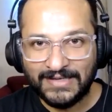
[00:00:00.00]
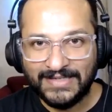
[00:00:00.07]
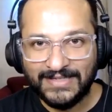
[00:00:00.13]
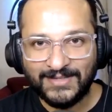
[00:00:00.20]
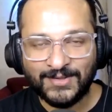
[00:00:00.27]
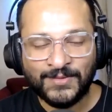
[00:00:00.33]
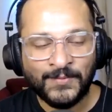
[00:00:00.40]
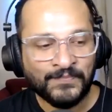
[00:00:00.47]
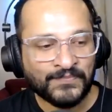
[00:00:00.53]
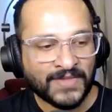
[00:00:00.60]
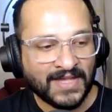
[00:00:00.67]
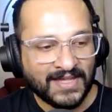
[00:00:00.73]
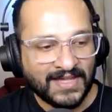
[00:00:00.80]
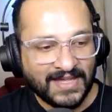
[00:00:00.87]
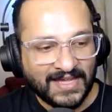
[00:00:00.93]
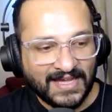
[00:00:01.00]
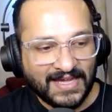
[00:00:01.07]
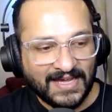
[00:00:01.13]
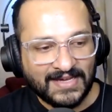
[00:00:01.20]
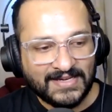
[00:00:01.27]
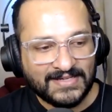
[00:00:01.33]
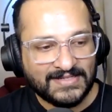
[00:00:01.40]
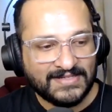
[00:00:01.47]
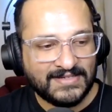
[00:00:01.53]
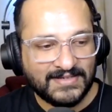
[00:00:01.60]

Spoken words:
Leo. And